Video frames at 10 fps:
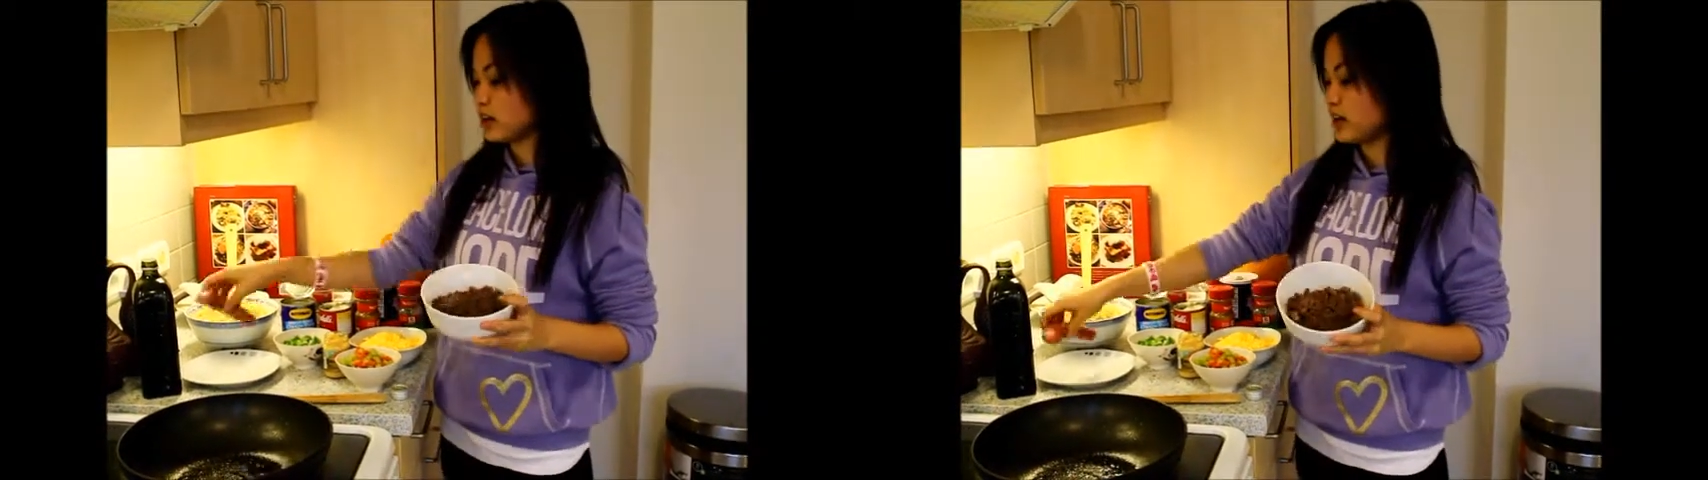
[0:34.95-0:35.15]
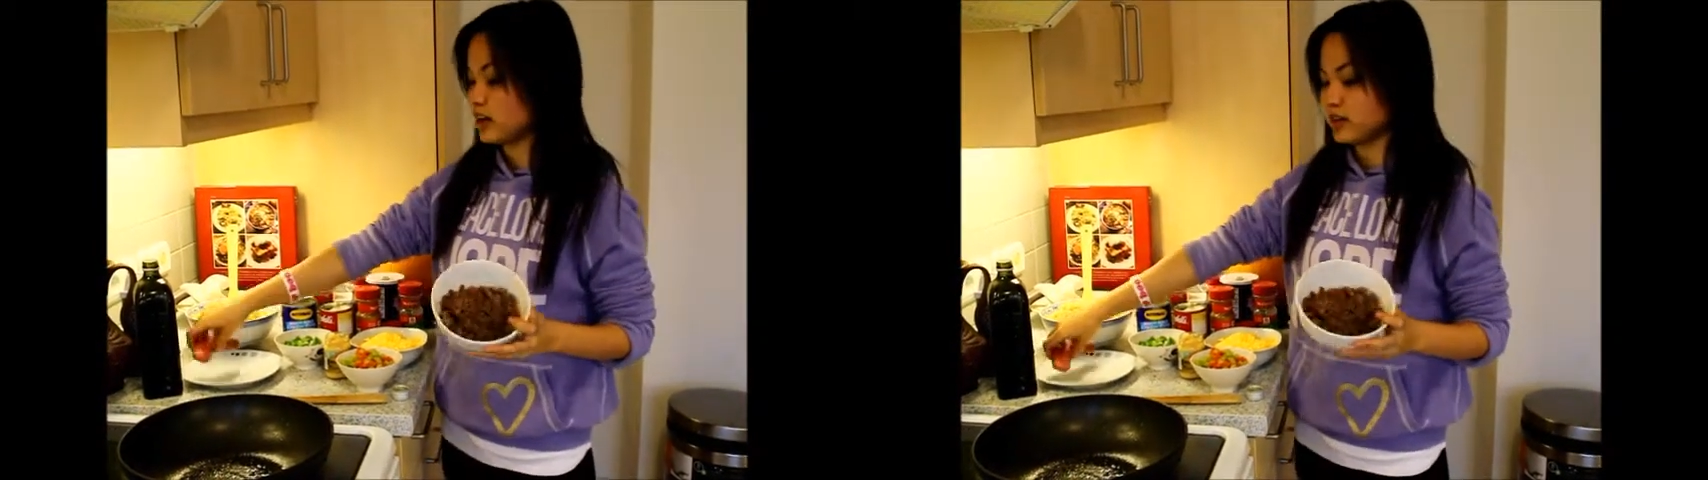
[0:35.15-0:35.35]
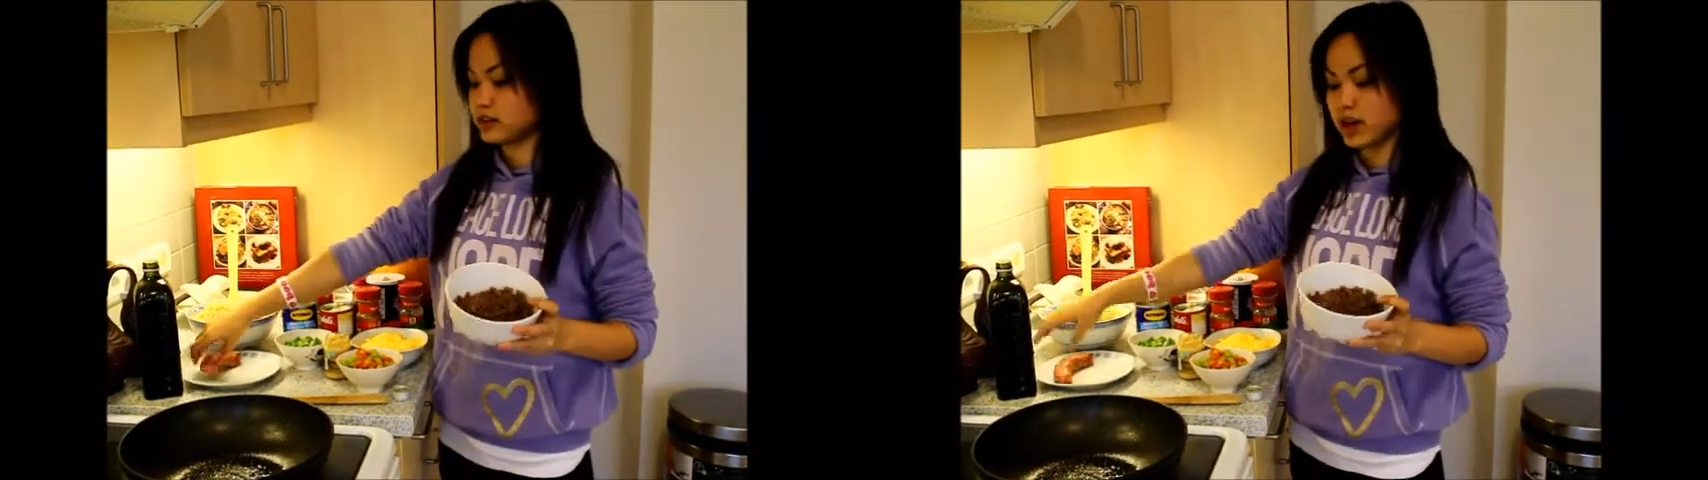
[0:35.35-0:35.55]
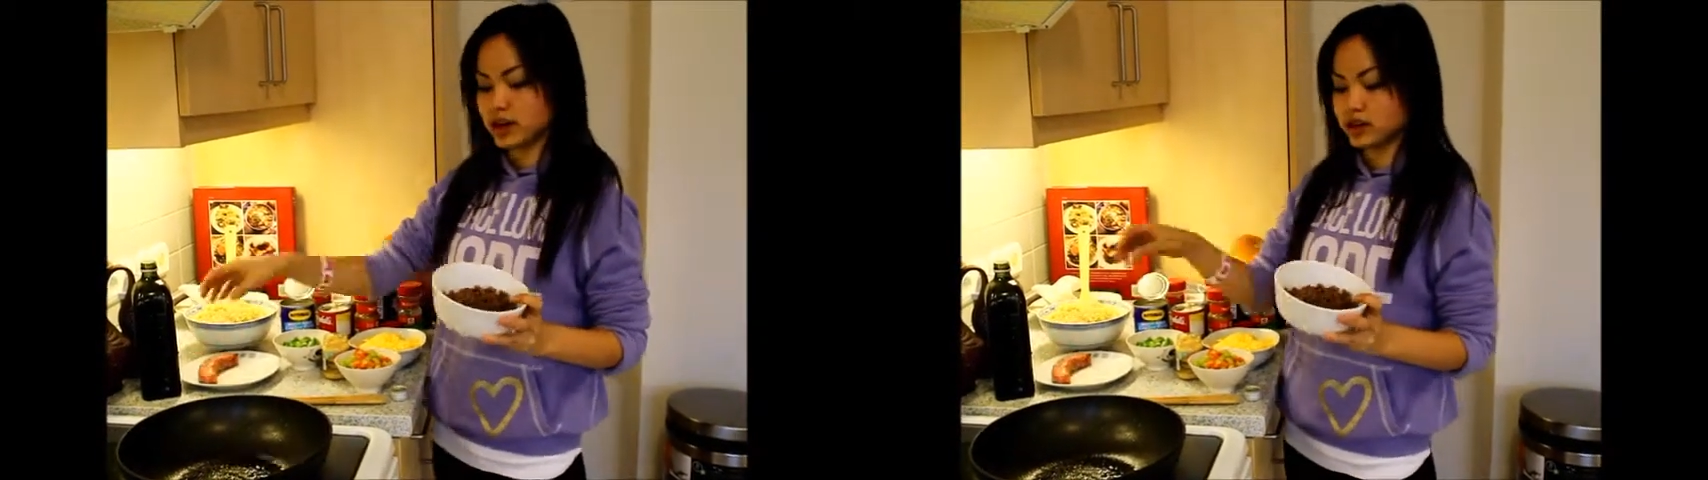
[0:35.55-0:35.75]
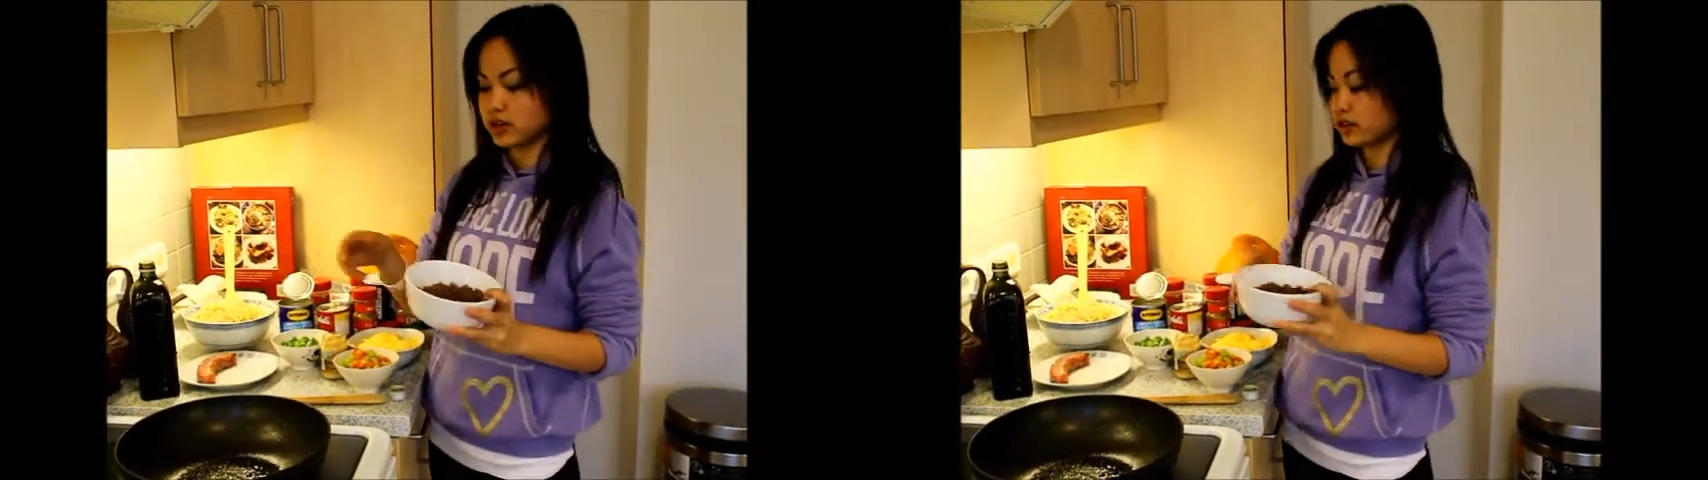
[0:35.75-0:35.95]
and I
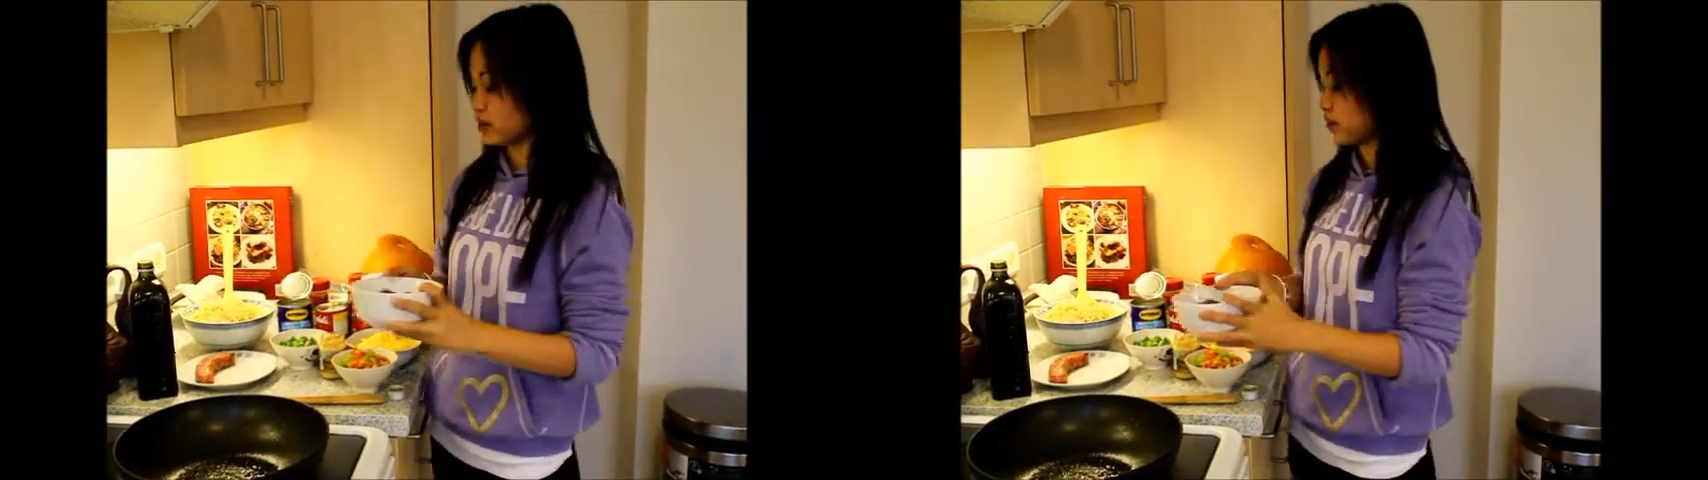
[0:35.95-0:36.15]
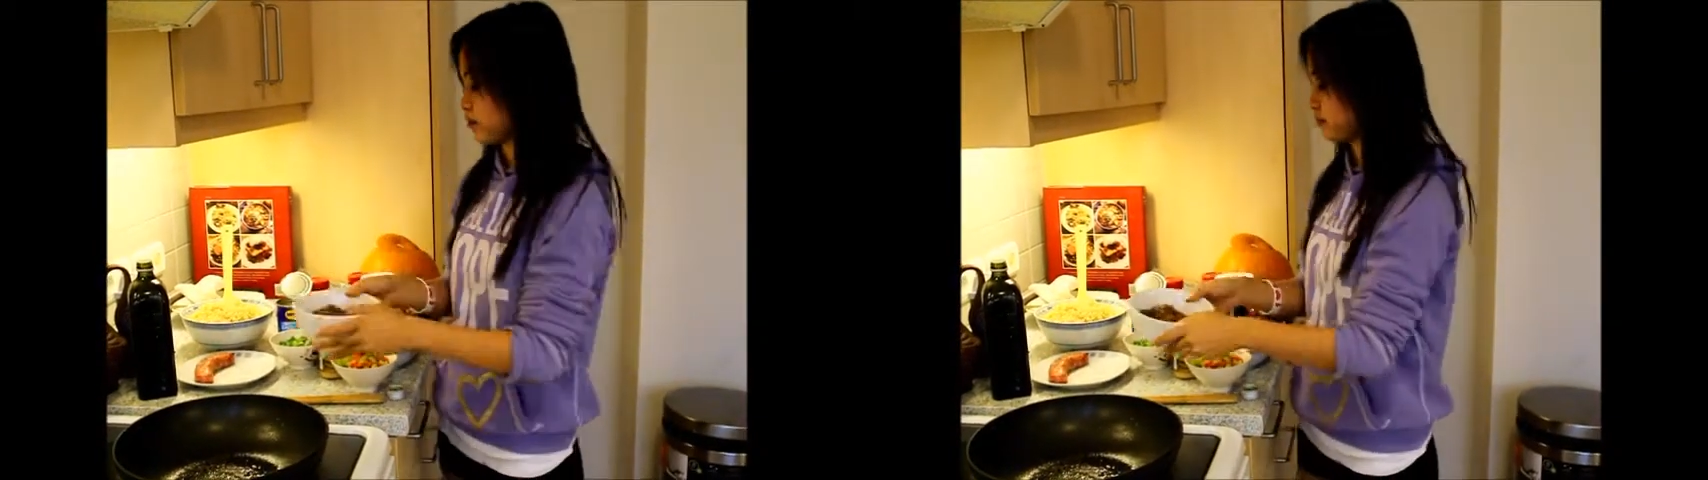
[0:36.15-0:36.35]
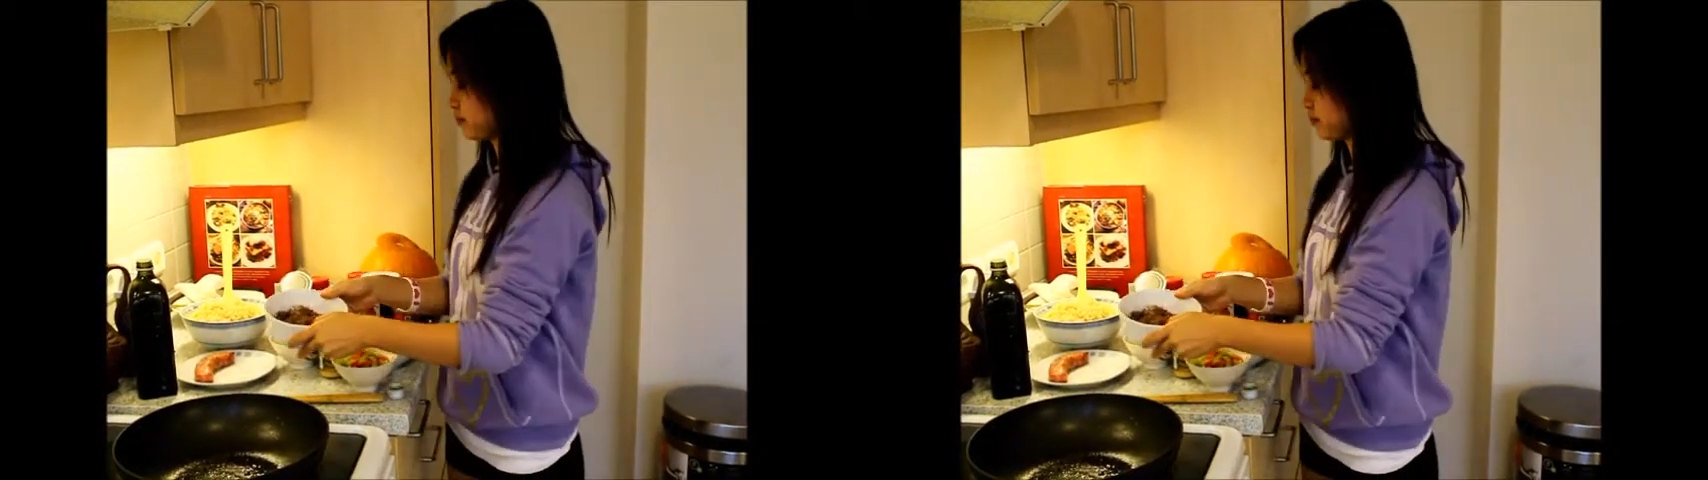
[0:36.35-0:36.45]
already cooked them.